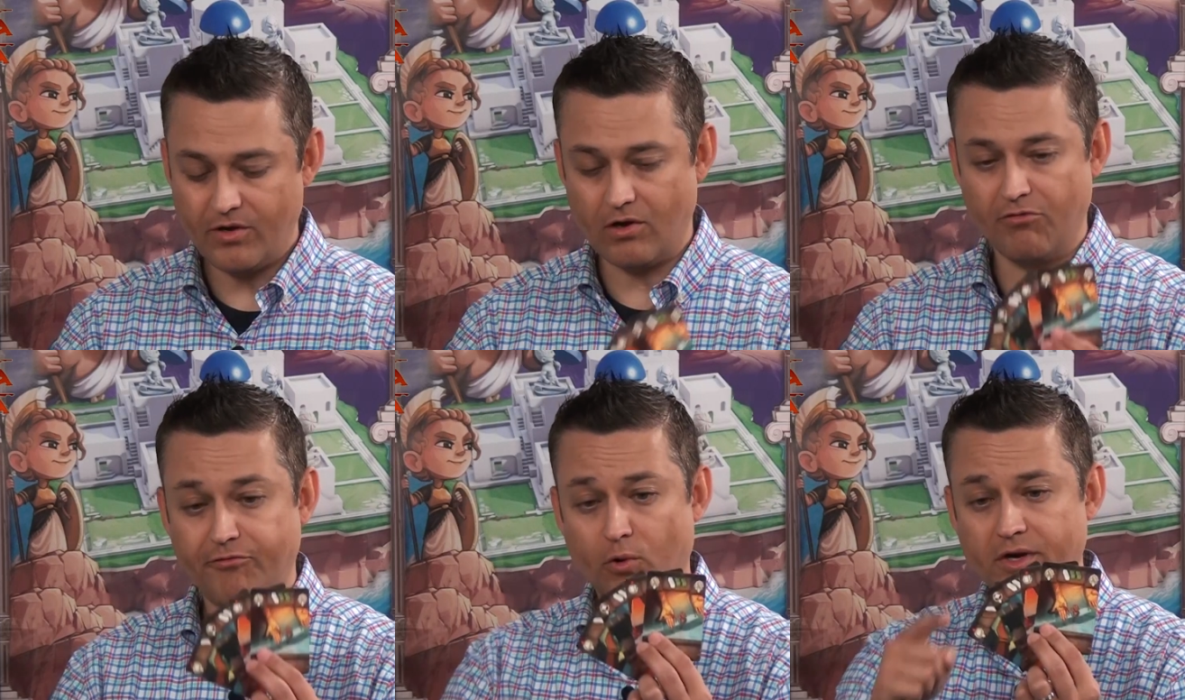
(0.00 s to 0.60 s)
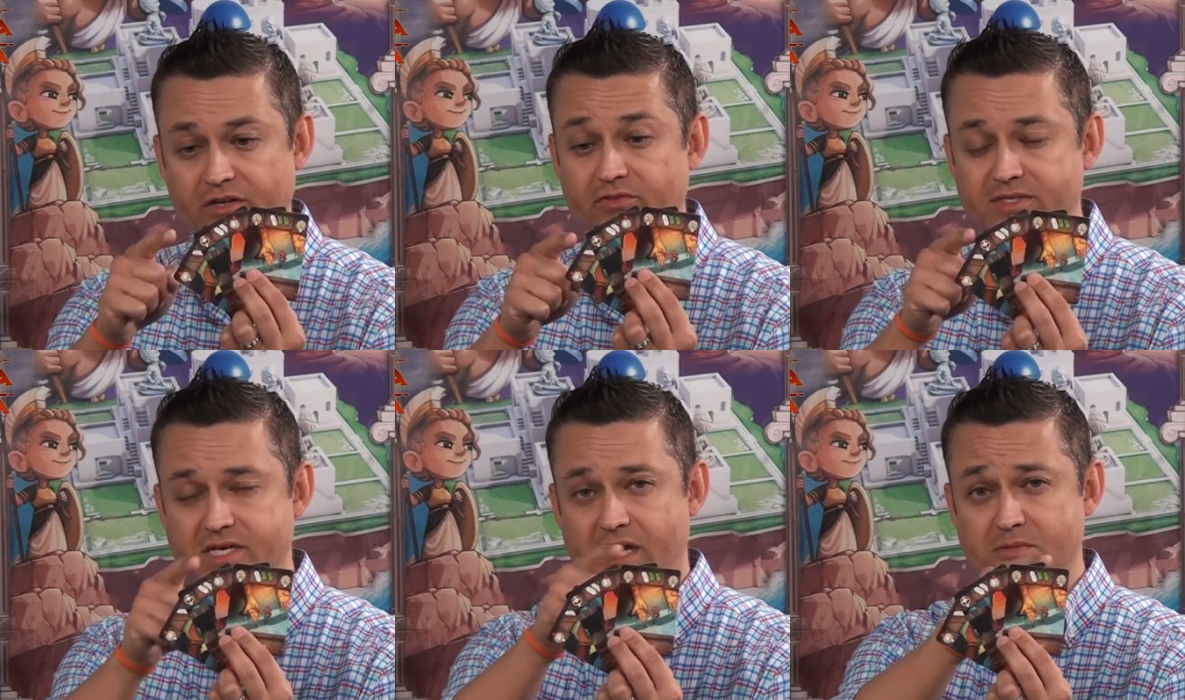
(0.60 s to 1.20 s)
Speaker 1: There are four
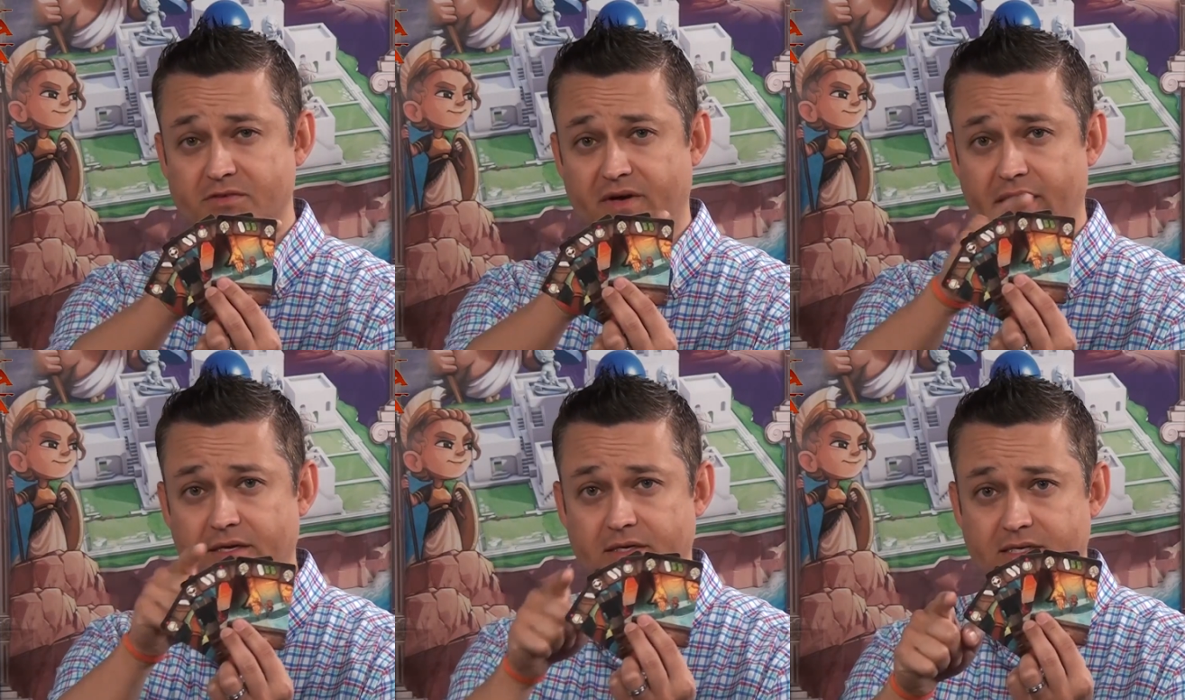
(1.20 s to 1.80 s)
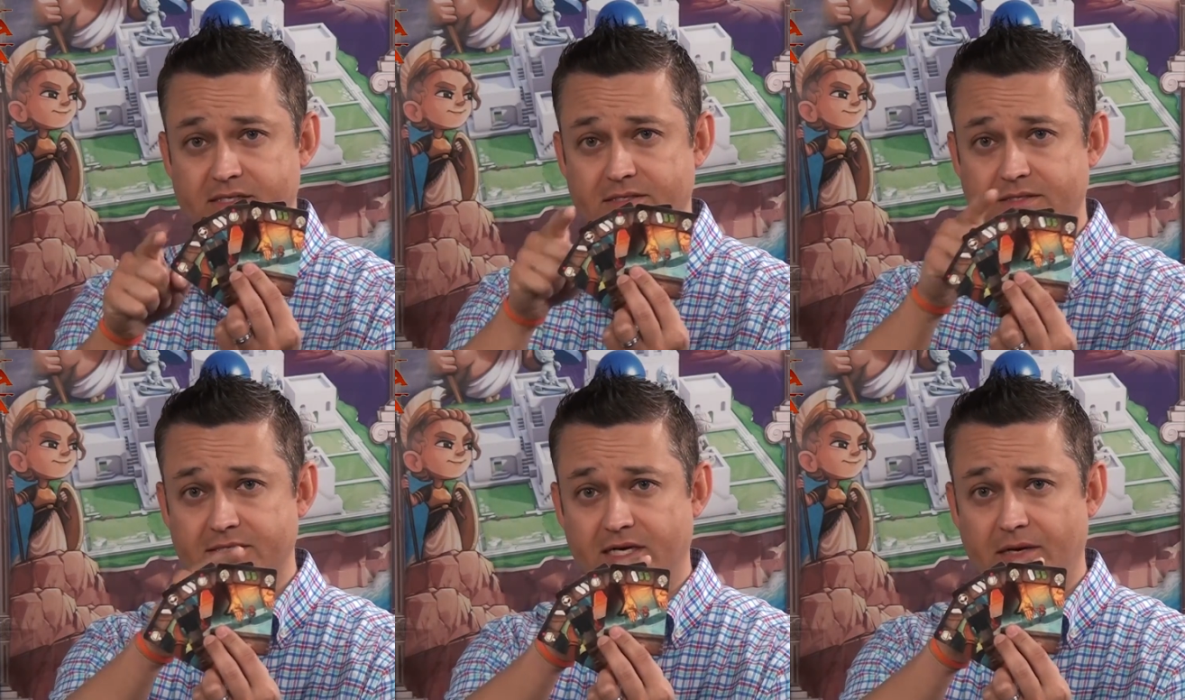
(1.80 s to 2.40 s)
different types of icons at
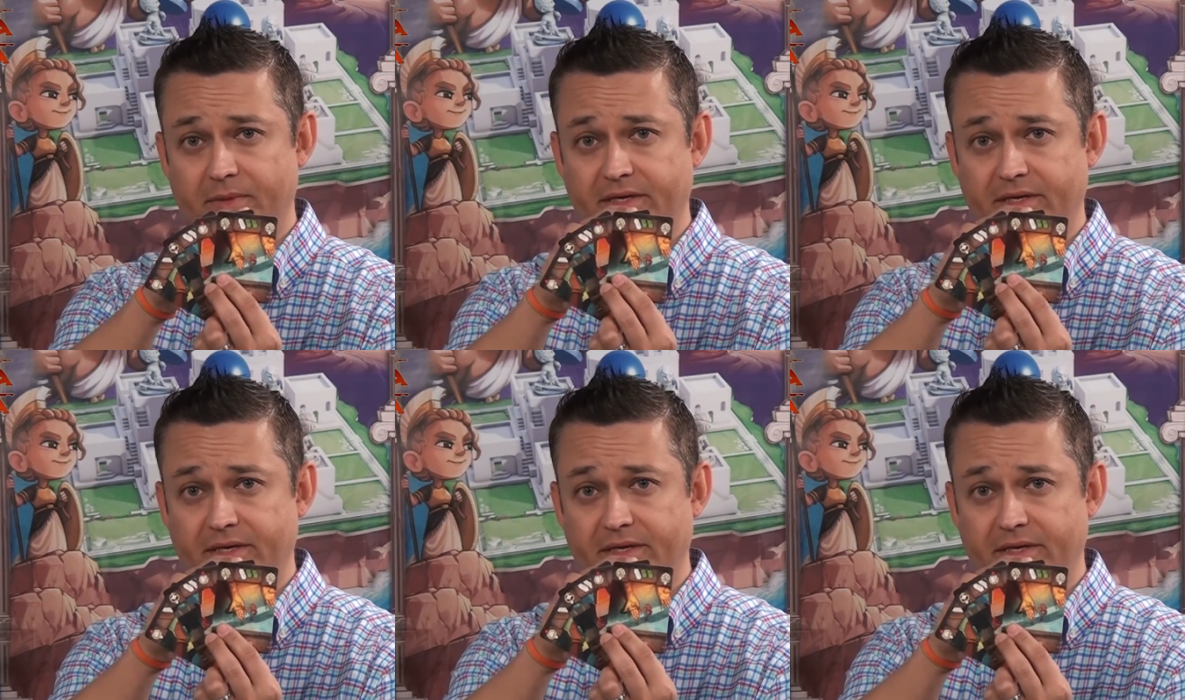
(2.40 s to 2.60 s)
the top.